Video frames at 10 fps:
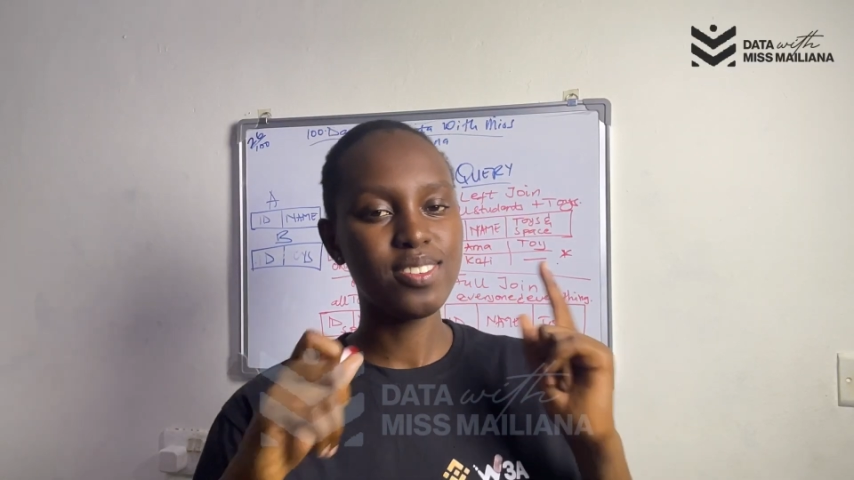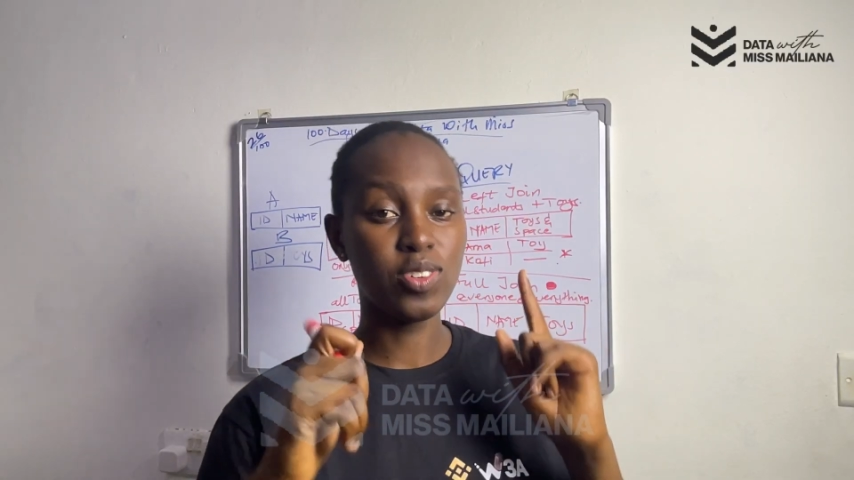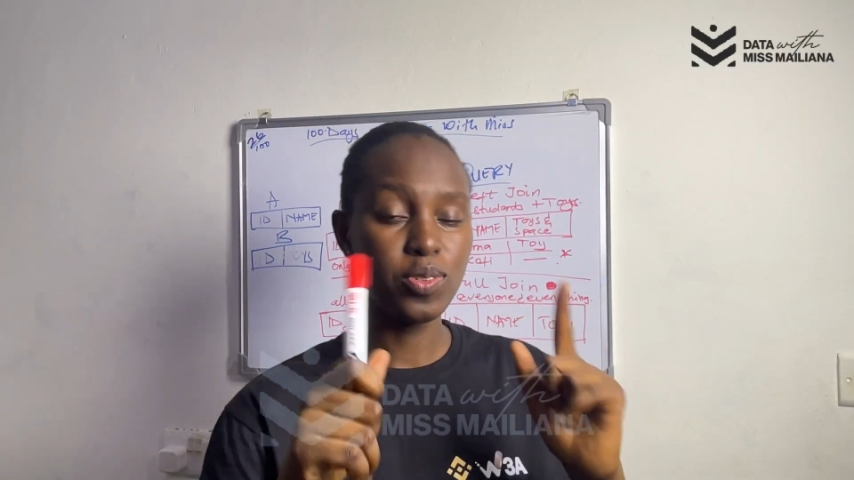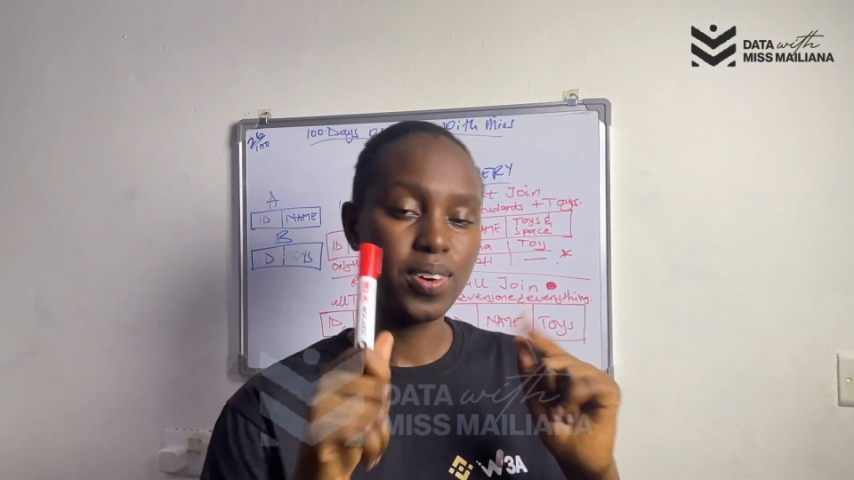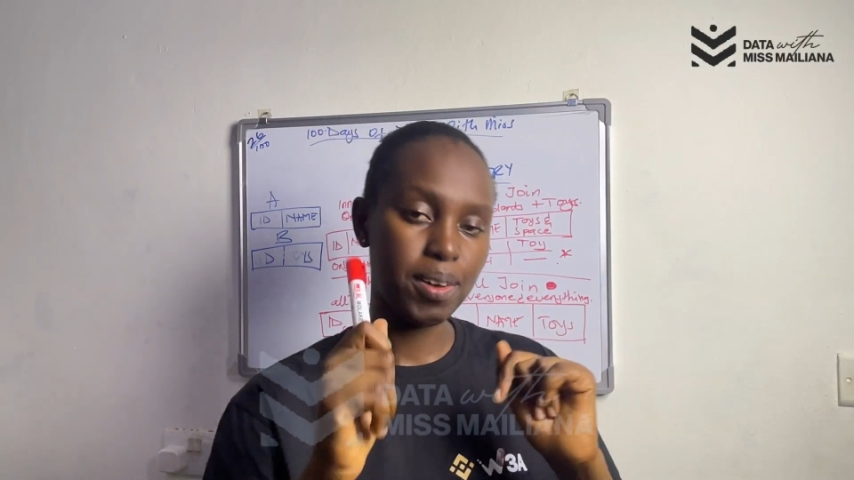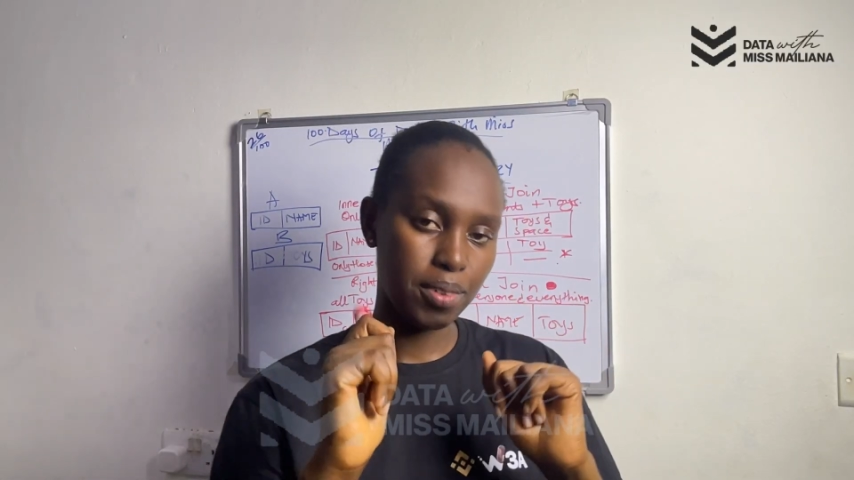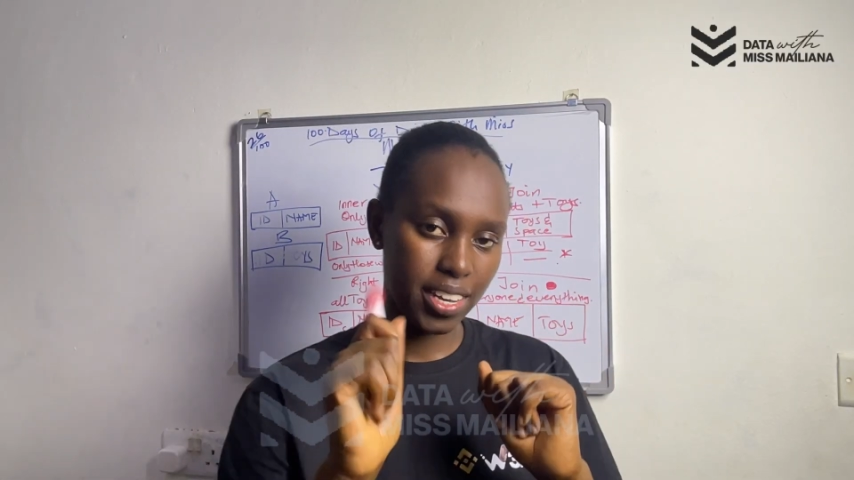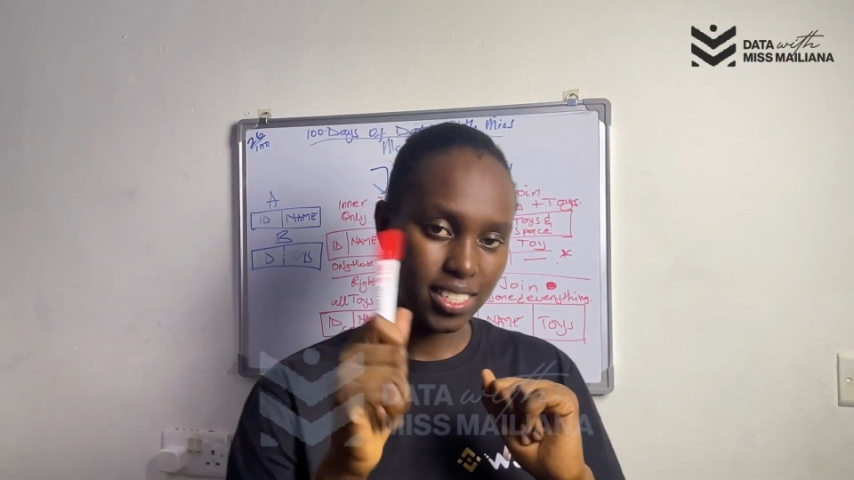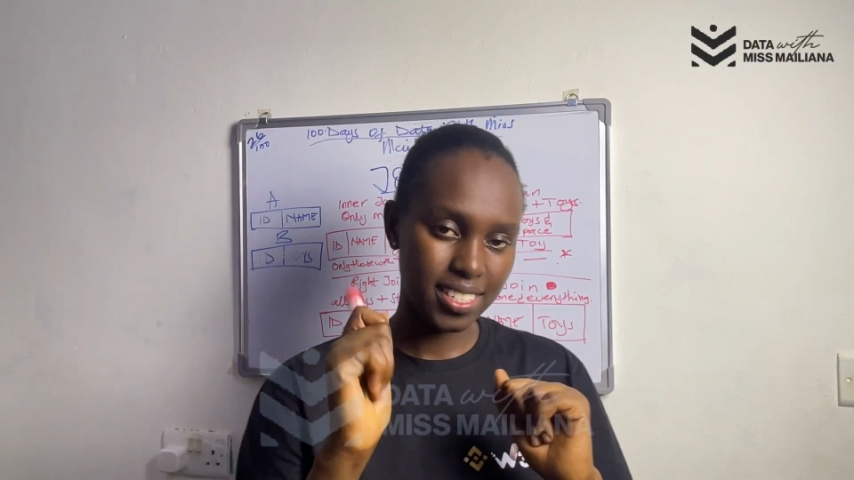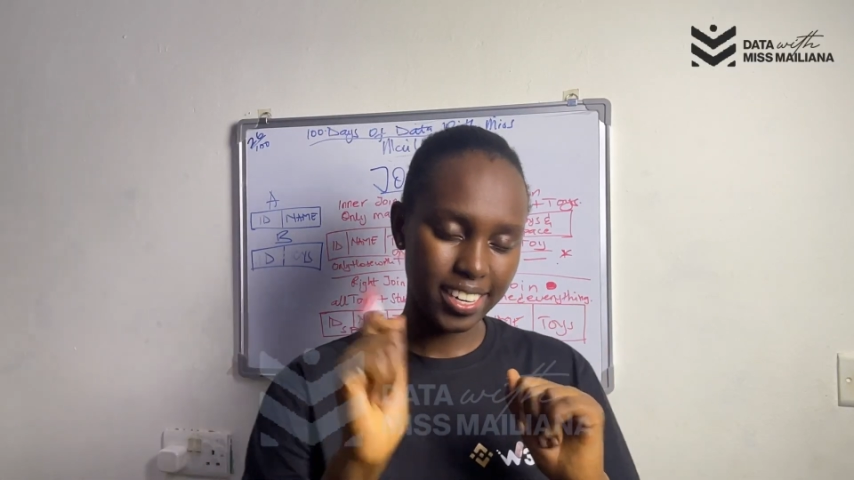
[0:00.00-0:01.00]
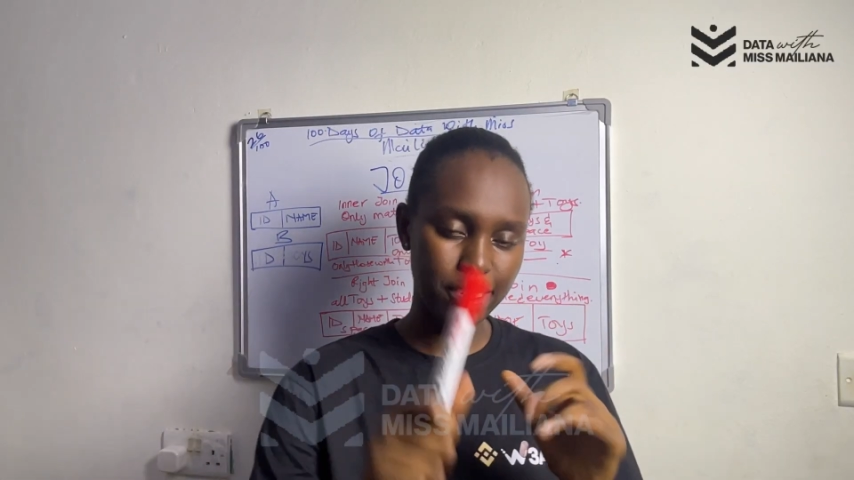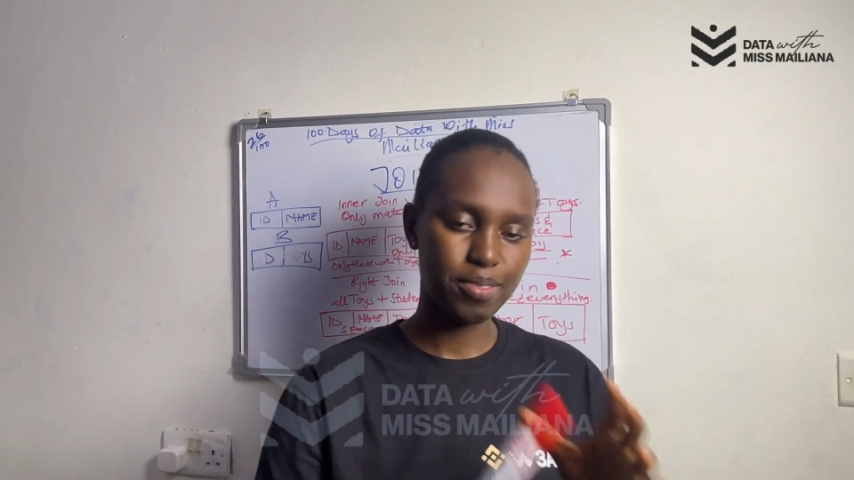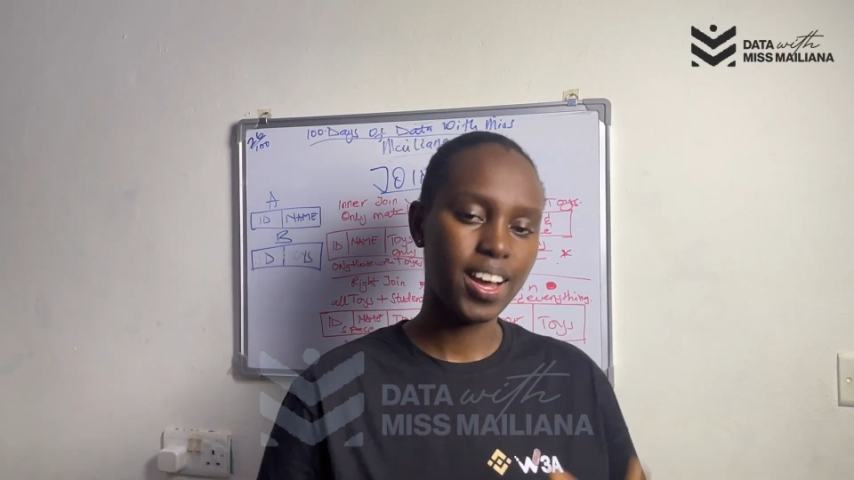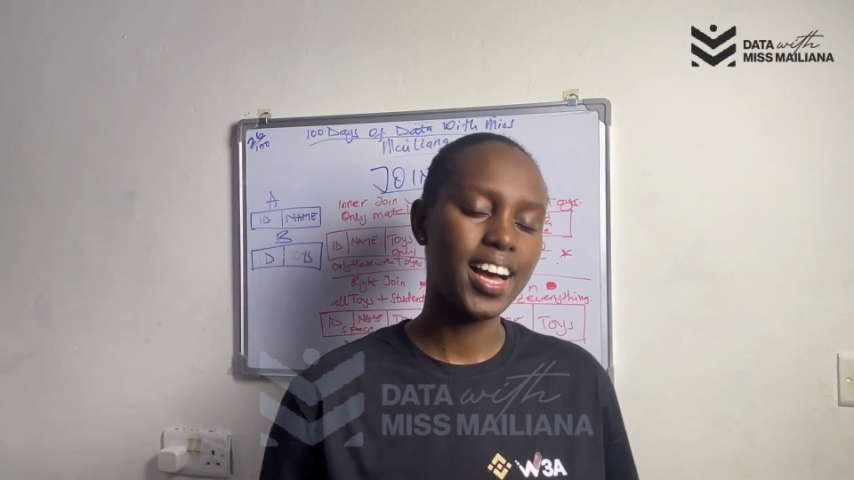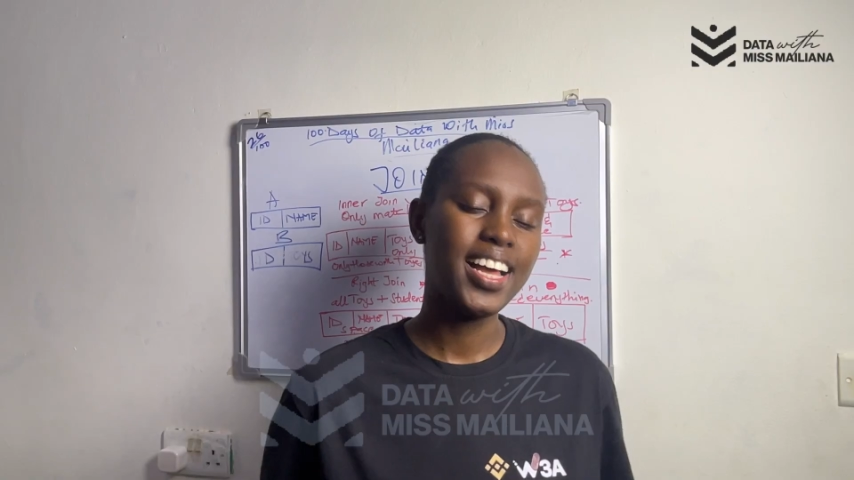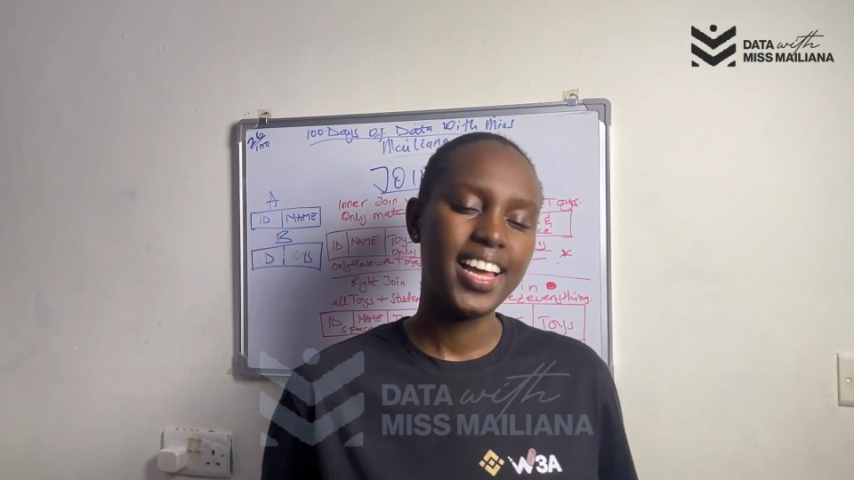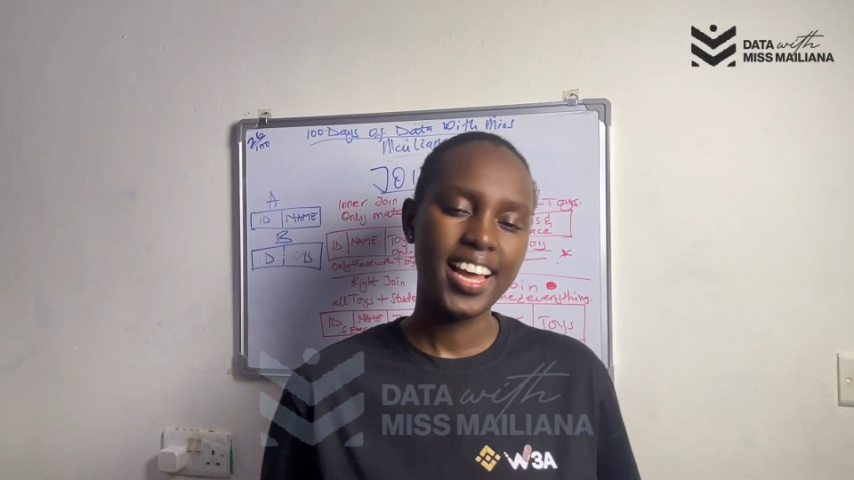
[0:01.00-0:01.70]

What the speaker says: no, I'm going to deliver,